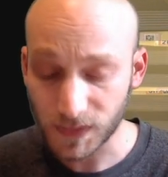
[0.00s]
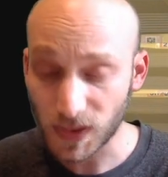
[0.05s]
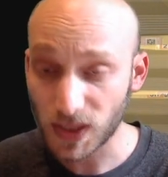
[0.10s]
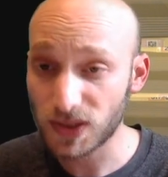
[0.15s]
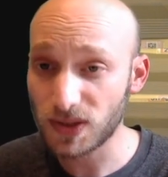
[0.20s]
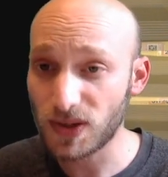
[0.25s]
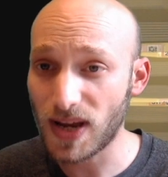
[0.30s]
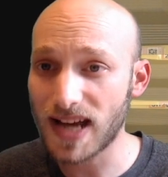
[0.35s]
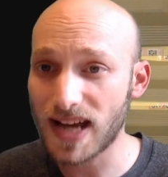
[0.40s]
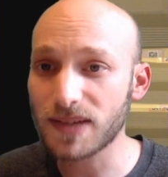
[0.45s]

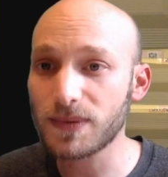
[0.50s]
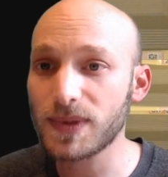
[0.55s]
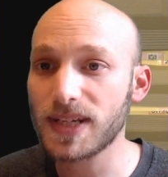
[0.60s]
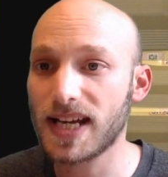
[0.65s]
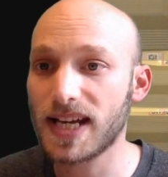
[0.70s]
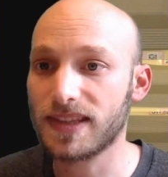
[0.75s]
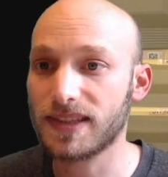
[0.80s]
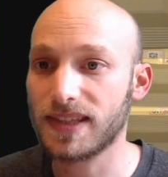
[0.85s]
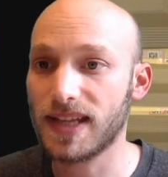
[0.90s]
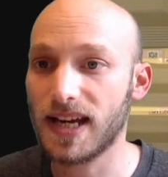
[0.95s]
So how do we
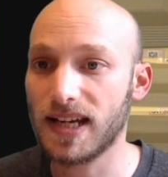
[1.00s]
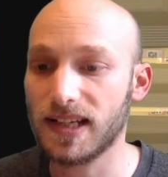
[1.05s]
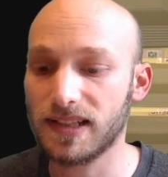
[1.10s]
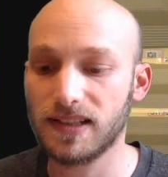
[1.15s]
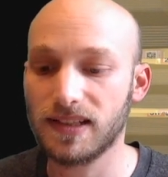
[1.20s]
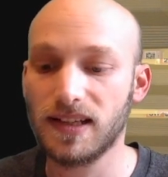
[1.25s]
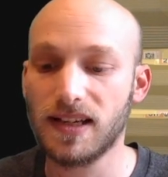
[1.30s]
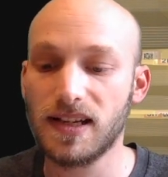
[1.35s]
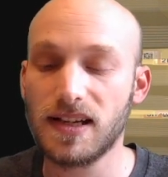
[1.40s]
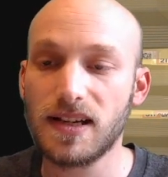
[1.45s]
get that?
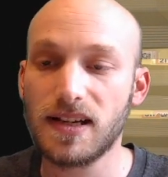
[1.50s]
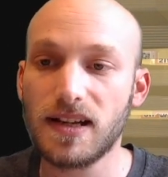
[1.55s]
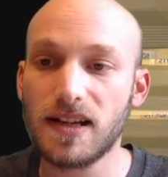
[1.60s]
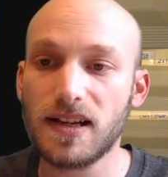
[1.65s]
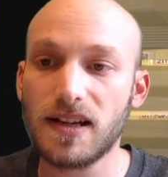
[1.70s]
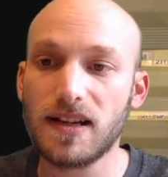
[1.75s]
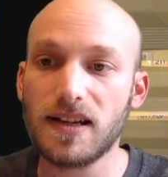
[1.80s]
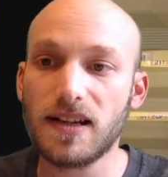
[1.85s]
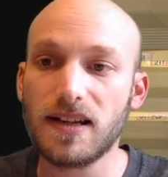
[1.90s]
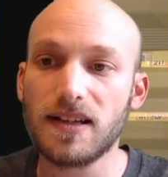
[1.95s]

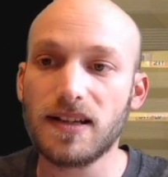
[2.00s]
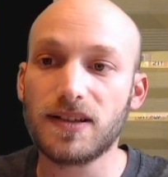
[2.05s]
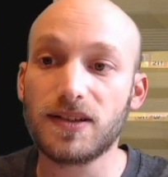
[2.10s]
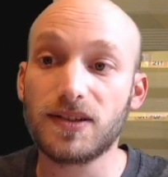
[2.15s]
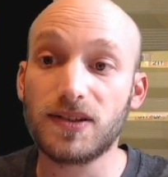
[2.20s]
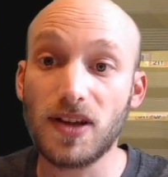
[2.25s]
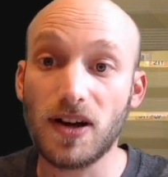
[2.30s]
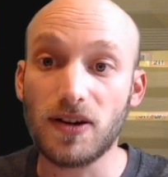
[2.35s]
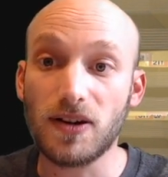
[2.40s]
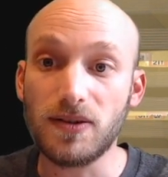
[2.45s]

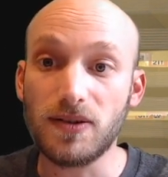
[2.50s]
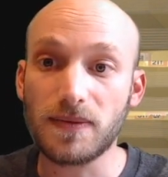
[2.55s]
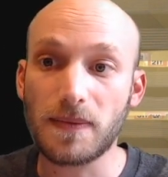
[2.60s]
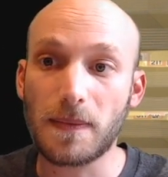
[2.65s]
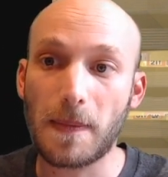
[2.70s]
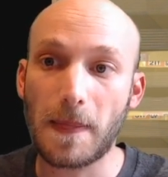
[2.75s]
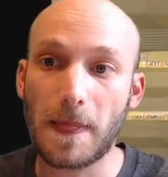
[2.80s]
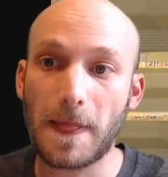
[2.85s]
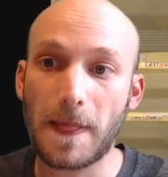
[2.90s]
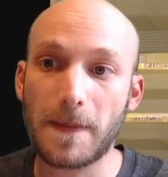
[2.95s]
So,
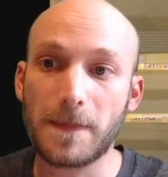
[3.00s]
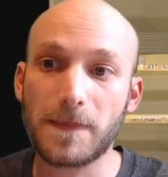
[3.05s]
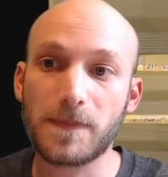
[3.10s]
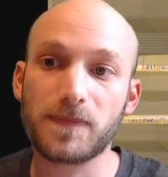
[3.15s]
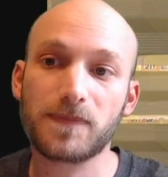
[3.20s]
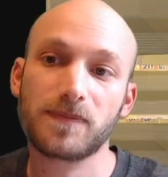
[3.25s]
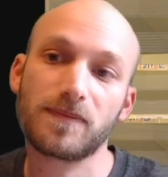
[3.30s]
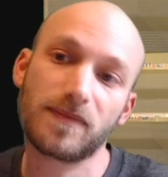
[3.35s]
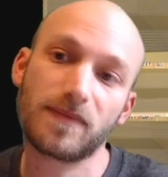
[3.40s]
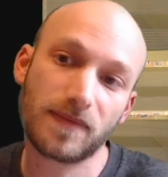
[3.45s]

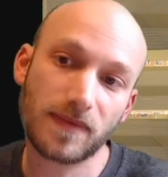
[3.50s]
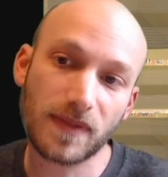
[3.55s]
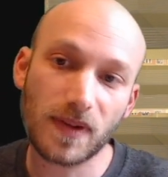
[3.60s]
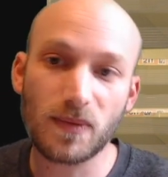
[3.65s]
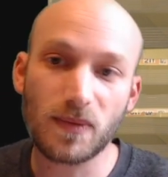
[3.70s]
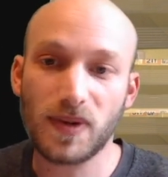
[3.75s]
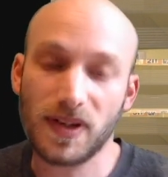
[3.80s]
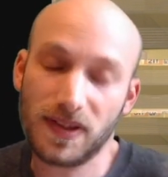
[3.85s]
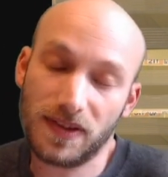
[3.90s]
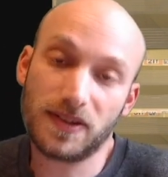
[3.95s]

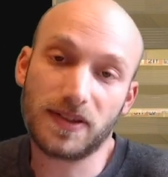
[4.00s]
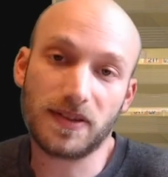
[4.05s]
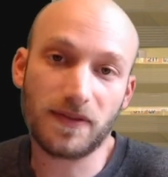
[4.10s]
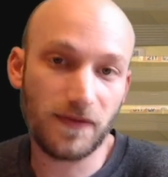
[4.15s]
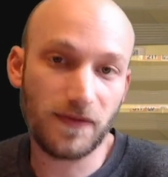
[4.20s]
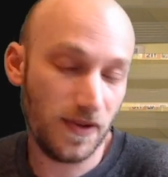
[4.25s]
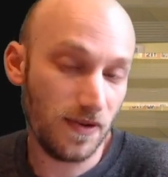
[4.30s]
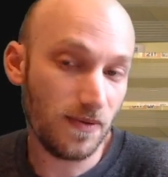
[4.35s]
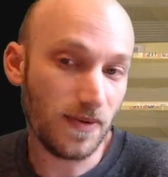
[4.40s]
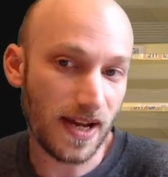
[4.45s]
well, there's a
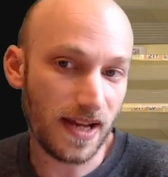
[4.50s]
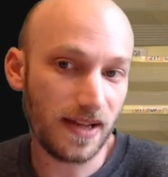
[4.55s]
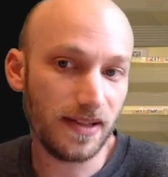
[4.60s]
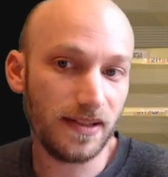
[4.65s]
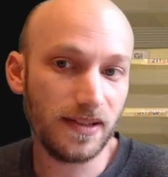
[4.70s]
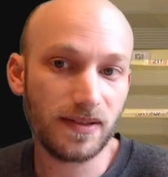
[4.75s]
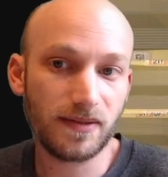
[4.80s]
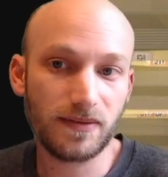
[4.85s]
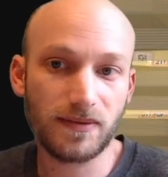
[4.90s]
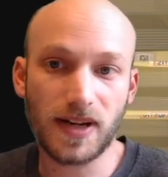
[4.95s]
few
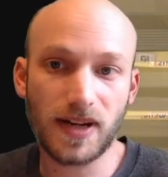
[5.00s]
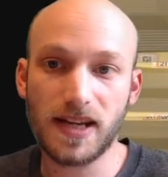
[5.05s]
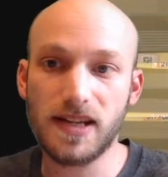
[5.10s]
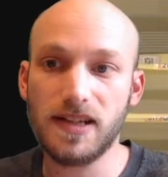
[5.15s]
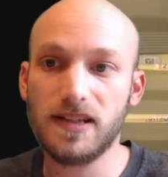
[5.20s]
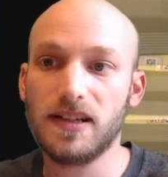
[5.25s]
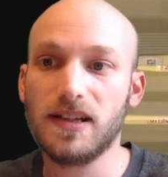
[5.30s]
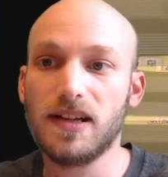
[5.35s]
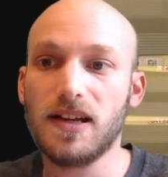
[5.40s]
ways, right?